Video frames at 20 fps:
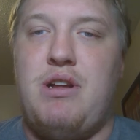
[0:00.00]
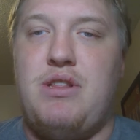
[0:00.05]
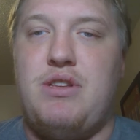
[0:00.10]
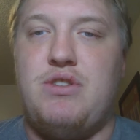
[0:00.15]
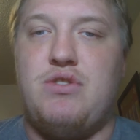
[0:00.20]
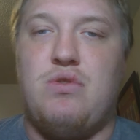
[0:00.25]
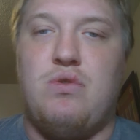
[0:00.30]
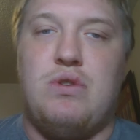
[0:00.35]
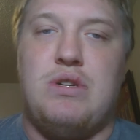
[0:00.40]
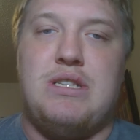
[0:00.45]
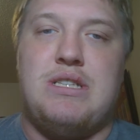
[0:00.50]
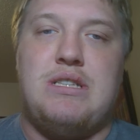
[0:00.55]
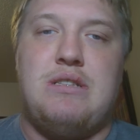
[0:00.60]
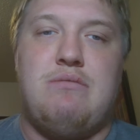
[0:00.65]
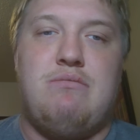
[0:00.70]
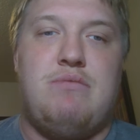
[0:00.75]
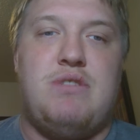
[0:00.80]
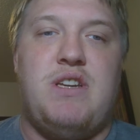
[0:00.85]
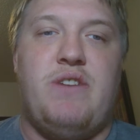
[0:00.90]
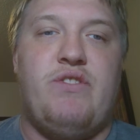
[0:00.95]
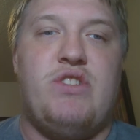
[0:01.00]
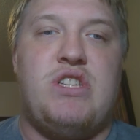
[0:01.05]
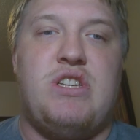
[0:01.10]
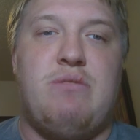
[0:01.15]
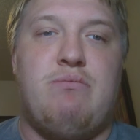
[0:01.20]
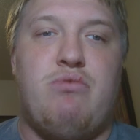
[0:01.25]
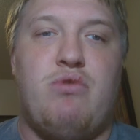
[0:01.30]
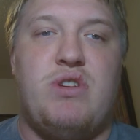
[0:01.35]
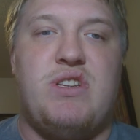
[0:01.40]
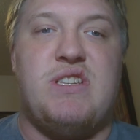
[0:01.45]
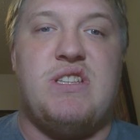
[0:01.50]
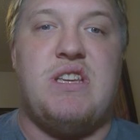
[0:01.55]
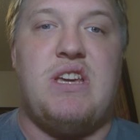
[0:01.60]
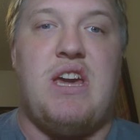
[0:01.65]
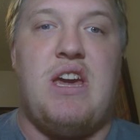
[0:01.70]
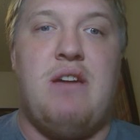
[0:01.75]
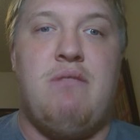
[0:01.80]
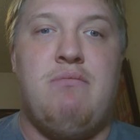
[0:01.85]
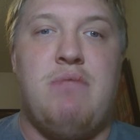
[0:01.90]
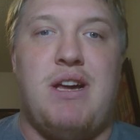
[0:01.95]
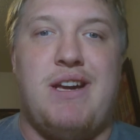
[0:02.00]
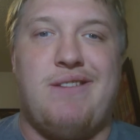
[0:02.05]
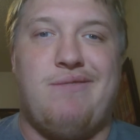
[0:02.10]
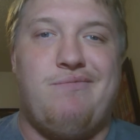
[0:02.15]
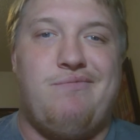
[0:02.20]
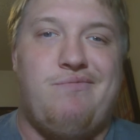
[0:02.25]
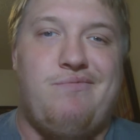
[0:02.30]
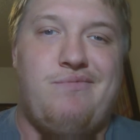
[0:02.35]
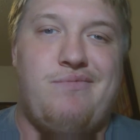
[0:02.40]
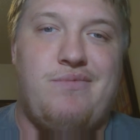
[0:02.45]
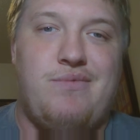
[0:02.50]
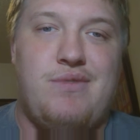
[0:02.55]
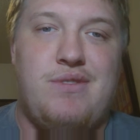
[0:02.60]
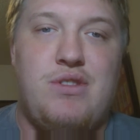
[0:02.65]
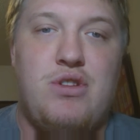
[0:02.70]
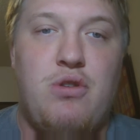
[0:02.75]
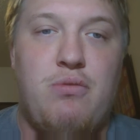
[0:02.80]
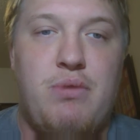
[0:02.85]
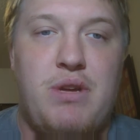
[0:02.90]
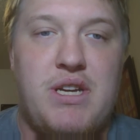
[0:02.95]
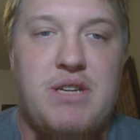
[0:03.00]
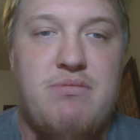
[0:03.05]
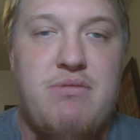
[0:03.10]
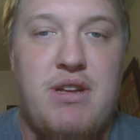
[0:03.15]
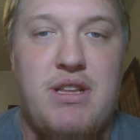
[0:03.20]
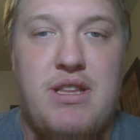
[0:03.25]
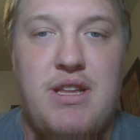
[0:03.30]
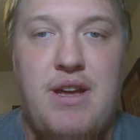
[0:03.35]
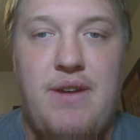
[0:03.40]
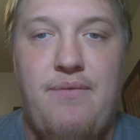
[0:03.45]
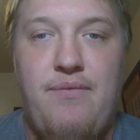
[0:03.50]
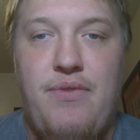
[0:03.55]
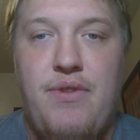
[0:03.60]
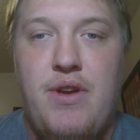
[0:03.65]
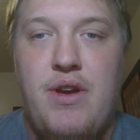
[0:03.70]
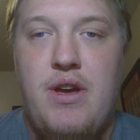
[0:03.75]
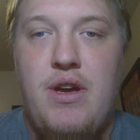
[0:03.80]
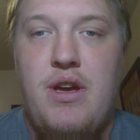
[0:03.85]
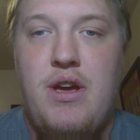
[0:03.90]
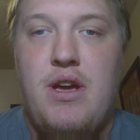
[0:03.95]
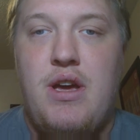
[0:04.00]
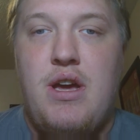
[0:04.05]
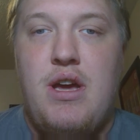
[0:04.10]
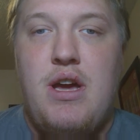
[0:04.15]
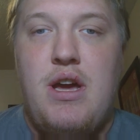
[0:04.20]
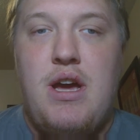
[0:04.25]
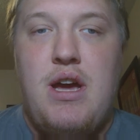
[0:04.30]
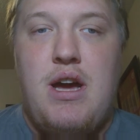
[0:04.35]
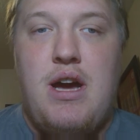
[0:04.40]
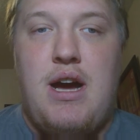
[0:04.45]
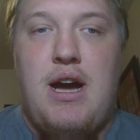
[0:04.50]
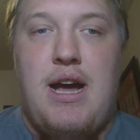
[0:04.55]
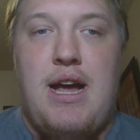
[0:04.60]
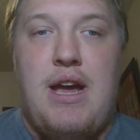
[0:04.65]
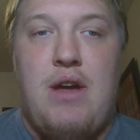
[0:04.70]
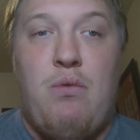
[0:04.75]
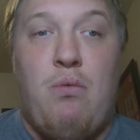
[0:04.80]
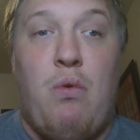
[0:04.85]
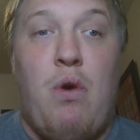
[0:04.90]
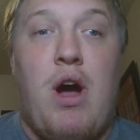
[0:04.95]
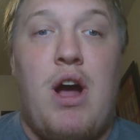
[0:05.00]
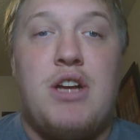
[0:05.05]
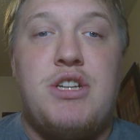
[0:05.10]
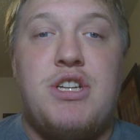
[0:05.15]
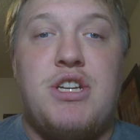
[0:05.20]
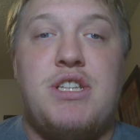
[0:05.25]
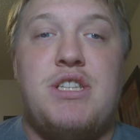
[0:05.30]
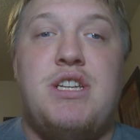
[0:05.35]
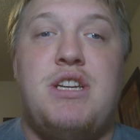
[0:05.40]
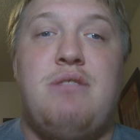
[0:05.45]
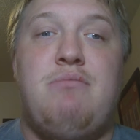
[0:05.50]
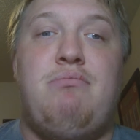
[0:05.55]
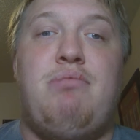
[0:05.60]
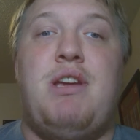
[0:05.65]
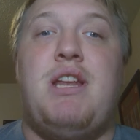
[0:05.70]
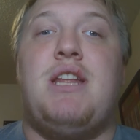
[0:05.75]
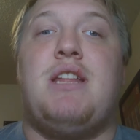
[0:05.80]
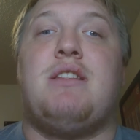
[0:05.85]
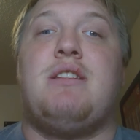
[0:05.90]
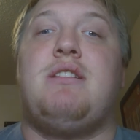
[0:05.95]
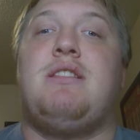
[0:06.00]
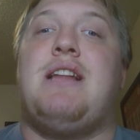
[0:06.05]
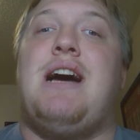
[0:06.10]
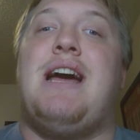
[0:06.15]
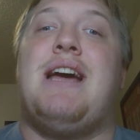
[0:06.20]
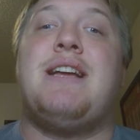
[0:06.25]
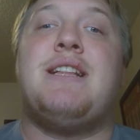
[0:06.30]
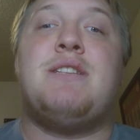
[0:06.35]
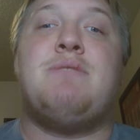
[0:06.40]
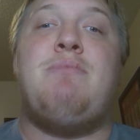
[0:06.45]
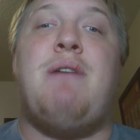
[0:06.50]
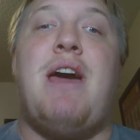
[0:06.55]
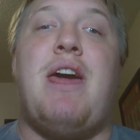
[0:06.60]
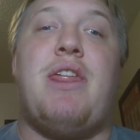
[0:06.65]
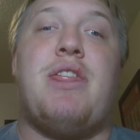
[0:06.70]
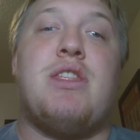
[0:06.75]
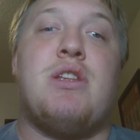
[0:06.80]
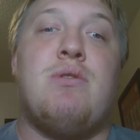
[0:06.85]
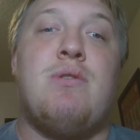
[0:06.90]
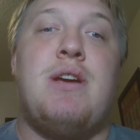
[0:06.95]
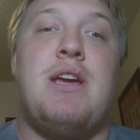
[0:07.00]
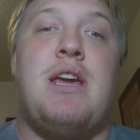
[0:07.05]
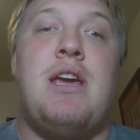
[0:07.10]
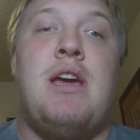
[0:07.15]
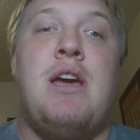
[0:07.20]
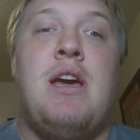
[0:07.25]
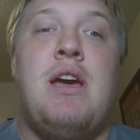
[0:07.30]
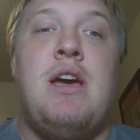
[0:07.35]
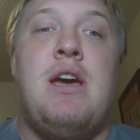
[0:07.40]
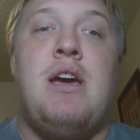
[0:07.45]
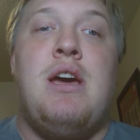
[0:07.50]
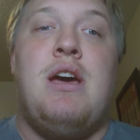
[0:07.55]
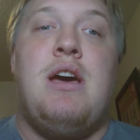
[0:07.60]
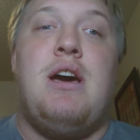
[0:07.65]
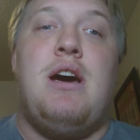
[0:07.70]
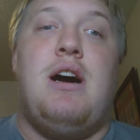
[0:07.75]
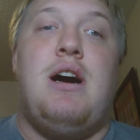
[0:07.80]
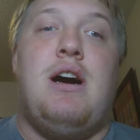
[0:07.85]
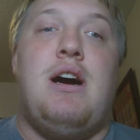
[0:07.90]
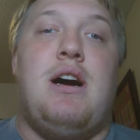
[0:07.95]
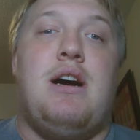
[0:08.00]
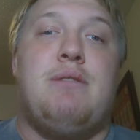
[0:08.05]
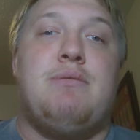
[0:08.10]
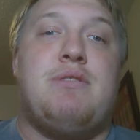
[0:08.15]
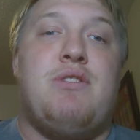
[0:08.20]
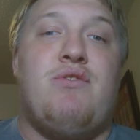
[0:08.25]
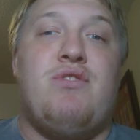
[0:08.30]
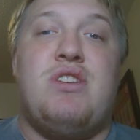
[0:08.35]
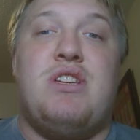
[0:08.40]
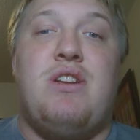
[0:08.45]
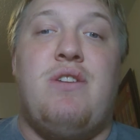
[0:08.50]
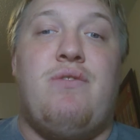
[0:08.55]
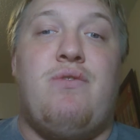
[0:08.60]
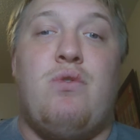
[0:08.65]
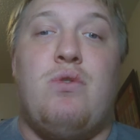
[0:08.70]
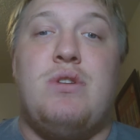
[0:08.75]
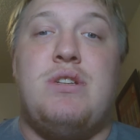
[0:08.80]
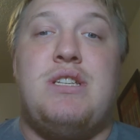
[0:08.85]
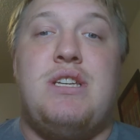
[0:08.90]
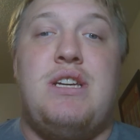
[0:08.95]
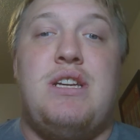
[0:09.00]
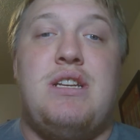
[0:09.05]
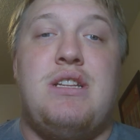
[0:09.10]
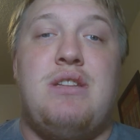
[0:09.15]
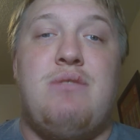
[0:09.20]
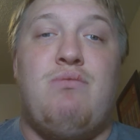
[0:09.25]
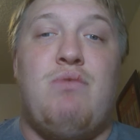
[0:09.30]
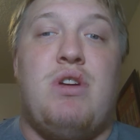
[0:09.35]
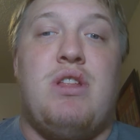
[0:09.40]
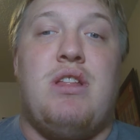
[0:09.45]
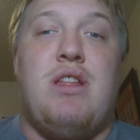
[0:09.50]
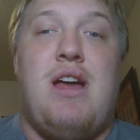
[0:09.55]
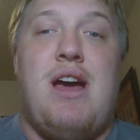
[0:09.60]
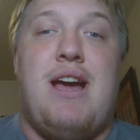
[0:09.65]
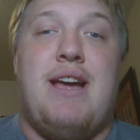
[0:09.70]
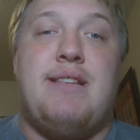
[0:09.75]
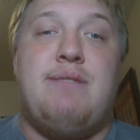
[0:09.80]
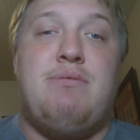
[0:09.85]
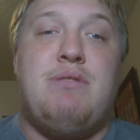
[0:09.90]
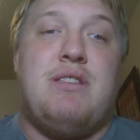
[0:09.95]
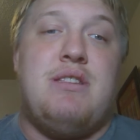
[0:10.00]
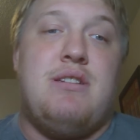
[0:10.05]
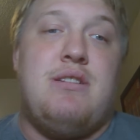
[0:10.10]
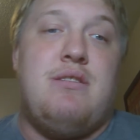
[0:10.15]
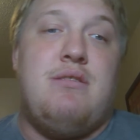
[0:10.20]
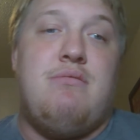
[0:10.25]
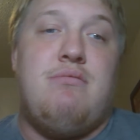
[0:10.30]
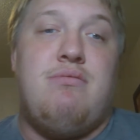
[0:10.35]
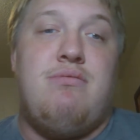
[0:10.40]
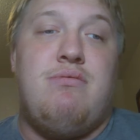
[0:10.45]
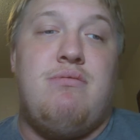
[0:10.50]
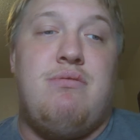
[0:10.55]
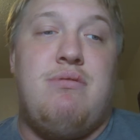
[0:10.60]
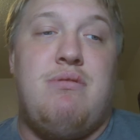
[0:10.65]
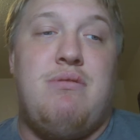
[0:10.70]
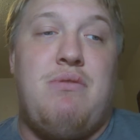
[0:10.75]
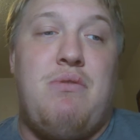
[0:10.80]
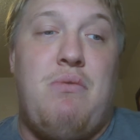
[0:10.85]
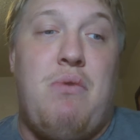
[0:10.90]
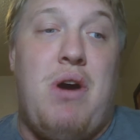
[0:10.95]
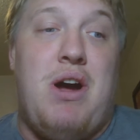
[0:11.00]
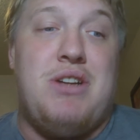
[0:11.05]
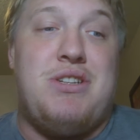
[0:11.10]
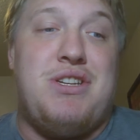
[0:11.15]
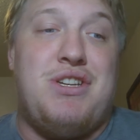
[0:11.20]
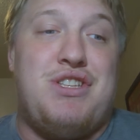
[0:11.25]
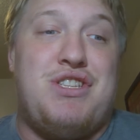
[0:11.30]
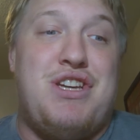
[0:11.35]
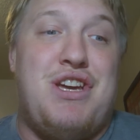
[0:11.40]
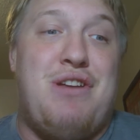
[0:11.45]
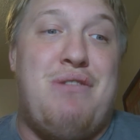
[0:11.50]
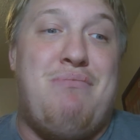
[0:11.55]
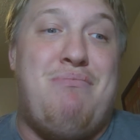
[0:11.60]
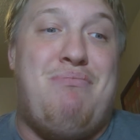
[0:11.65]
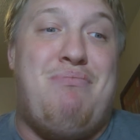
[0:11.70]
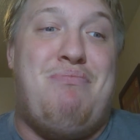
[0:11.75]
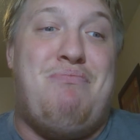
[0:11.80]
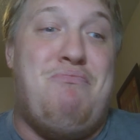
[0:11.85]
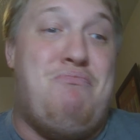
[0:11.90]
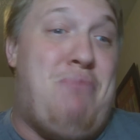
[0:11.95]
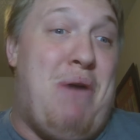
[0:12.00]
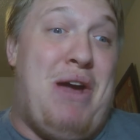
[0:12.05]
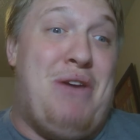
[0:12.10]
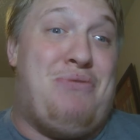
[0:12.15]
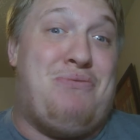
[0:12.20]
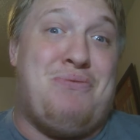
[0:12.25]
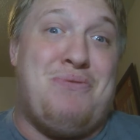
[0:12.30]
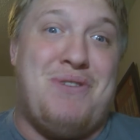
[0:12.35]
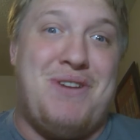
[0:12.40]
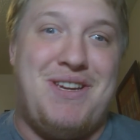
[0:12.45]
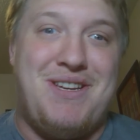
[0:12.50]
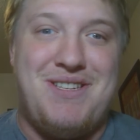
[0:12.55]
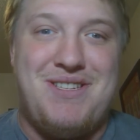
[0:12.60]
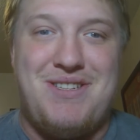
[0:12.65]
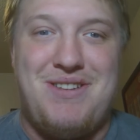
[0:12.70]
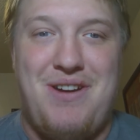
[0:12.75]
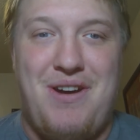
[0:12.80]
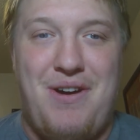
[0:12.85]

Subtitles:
barely scoring 17 points in the game. Like, nobody expected that. I had Washington beating the Lions by 3, 17 to 14, and well, the Lions beat the Washington by 3.